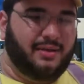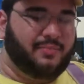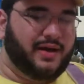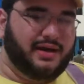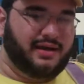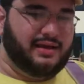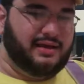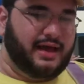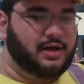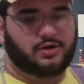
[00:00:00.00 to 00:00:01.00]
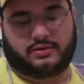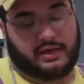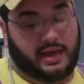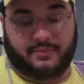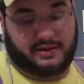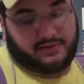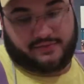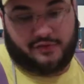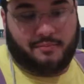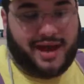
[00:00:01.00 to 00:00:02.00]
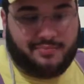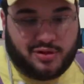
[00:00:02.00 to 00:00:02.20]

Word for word: But I don't know. I mean, from my